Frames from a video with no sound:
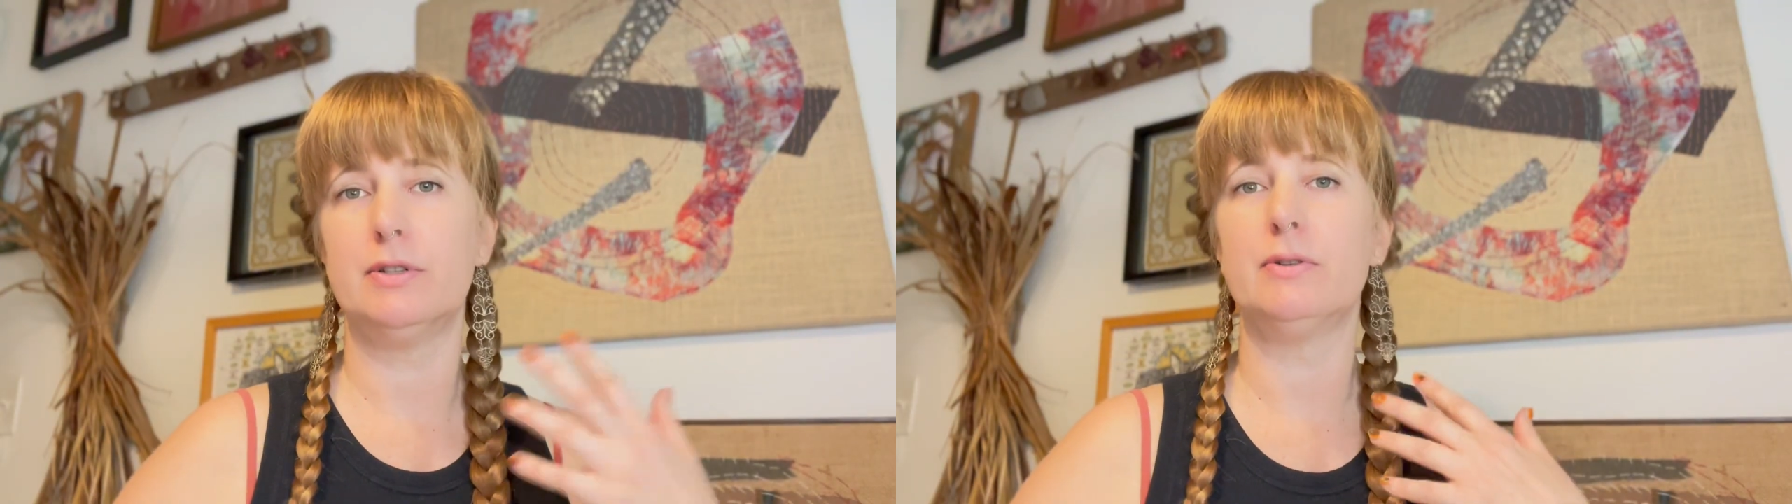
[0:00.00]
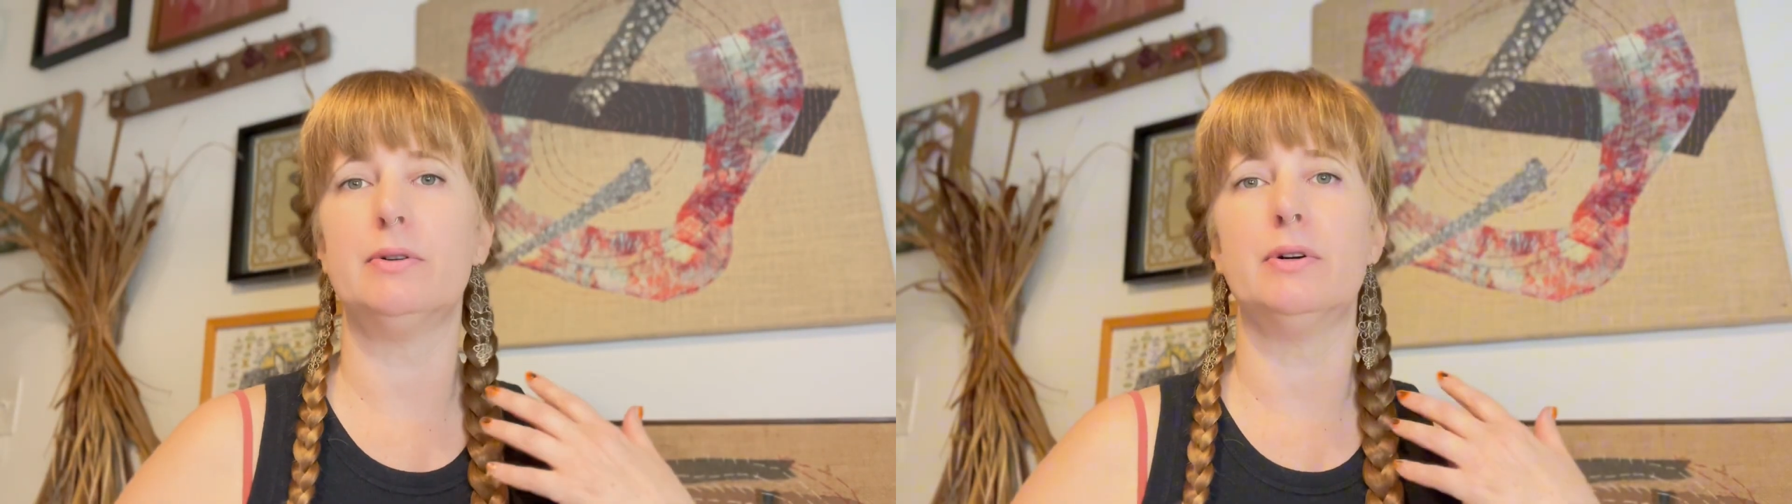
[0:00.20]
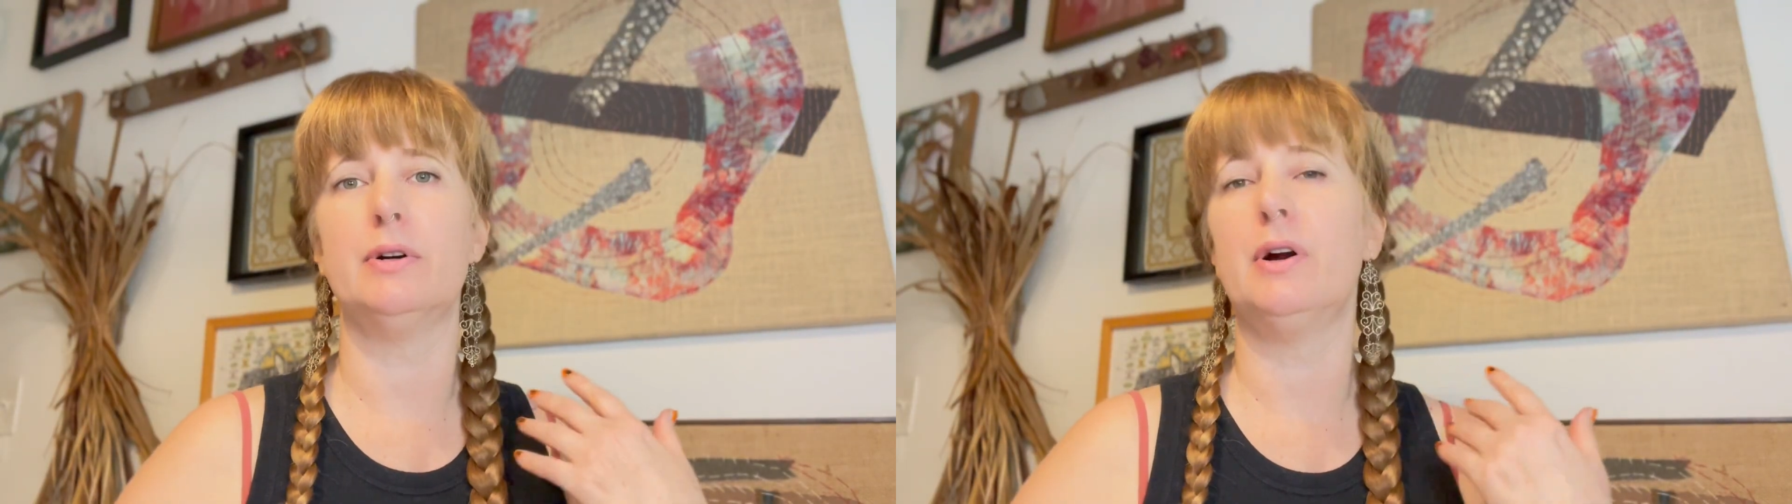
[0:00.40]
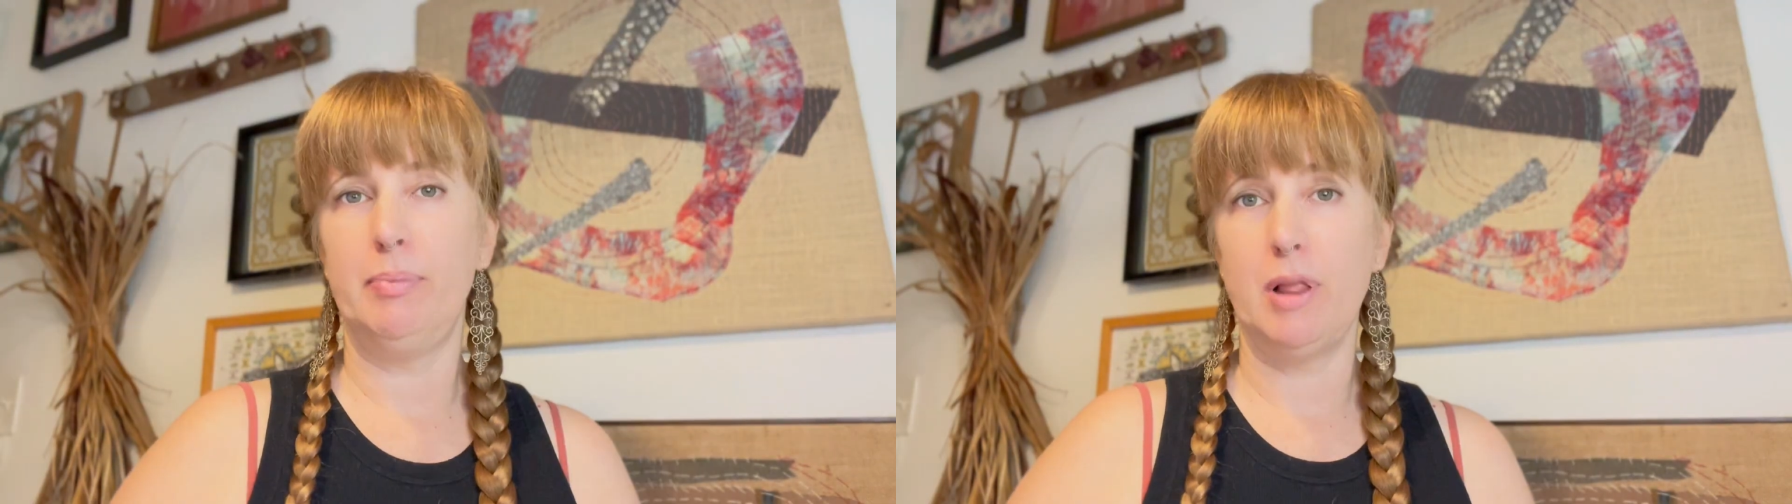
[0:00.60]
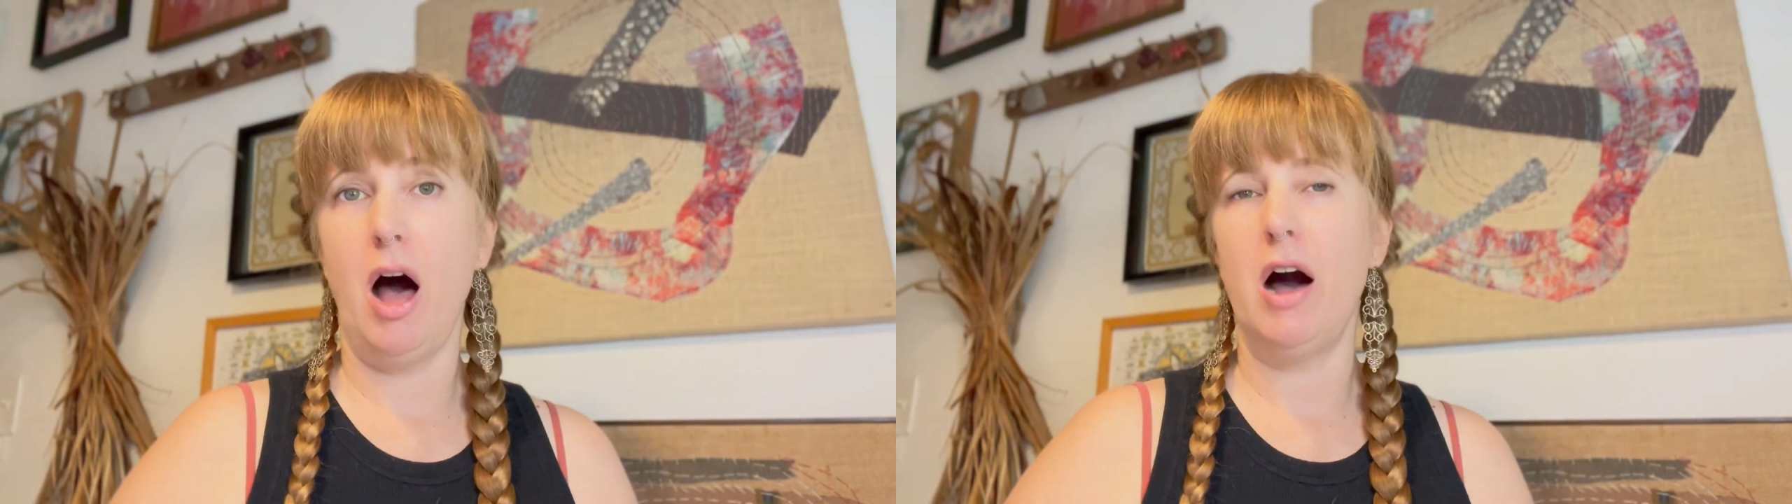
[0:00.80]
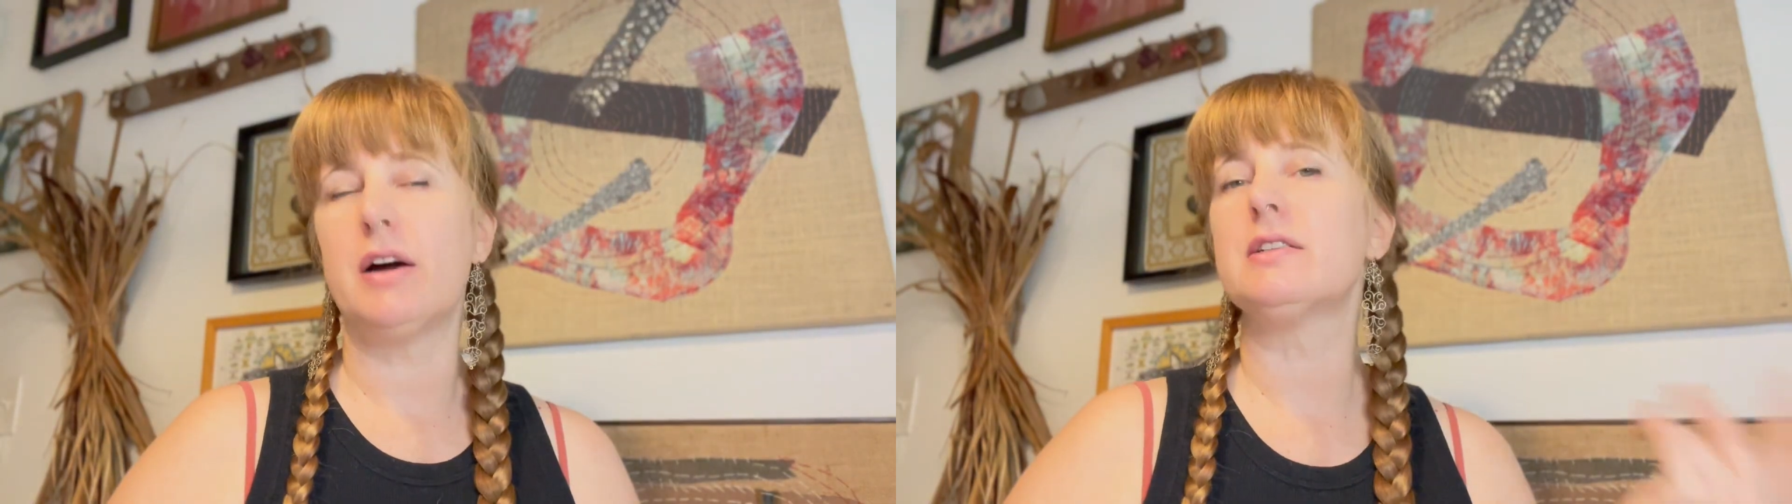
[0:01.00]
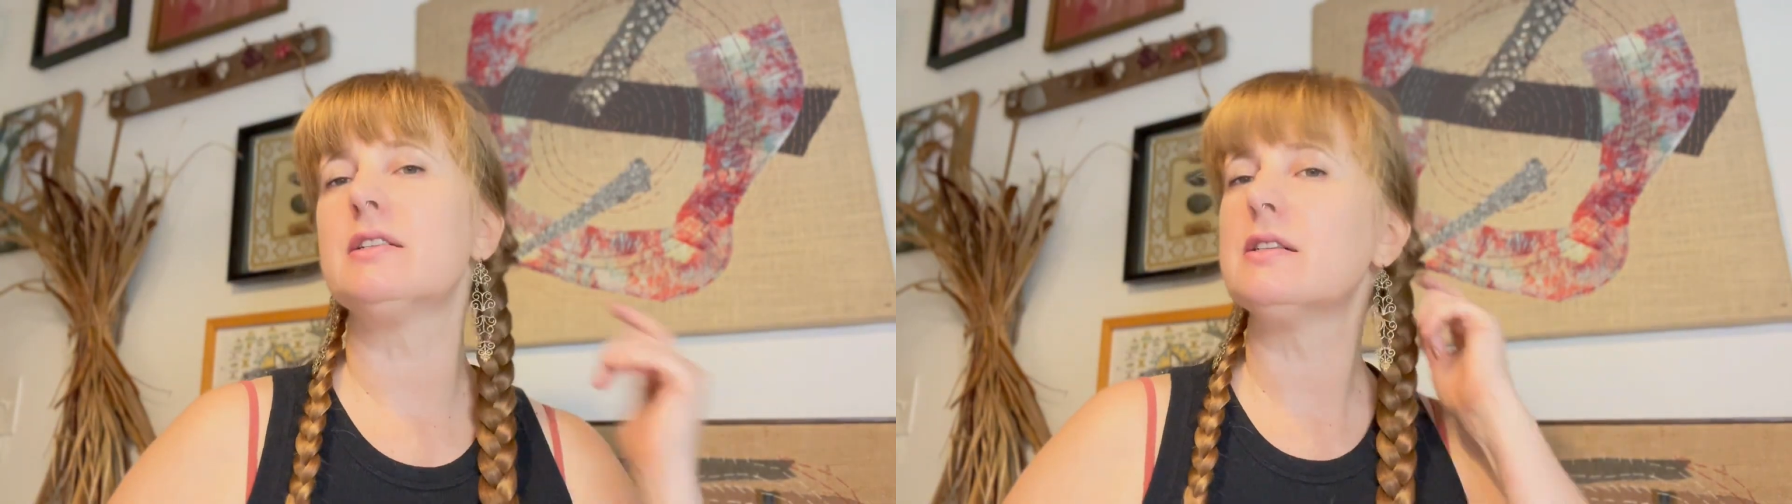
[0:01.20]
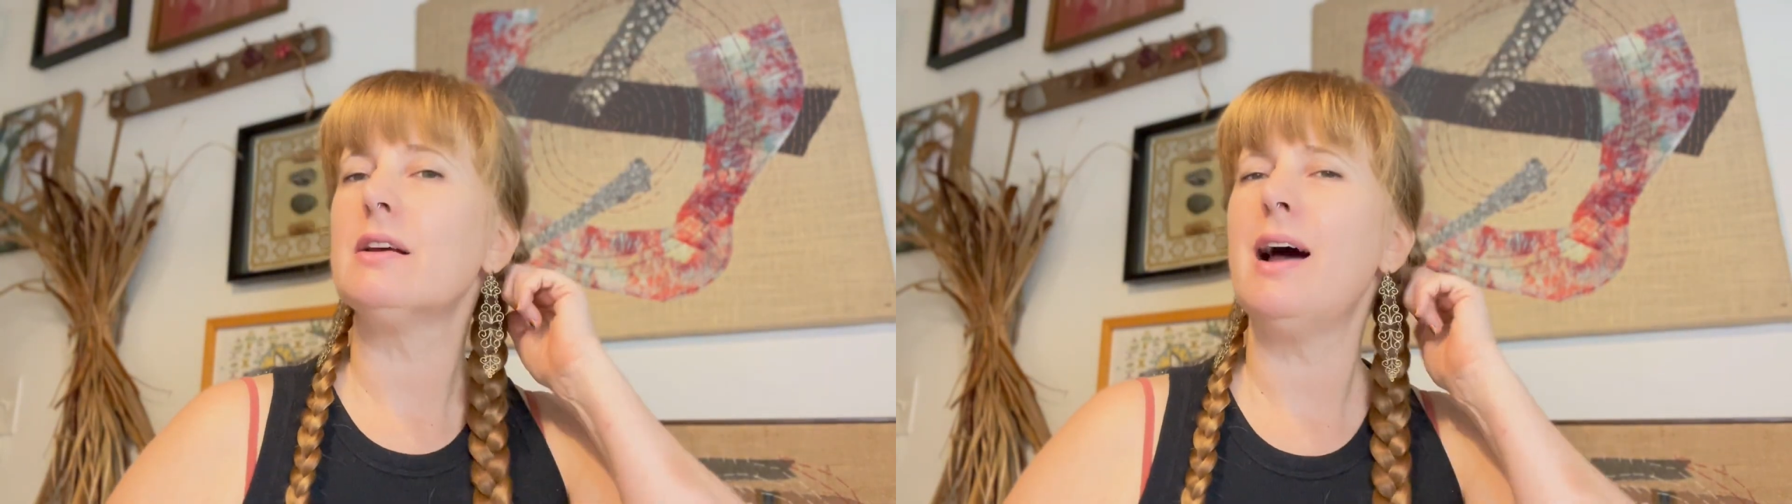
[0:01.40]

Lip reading: or blocks.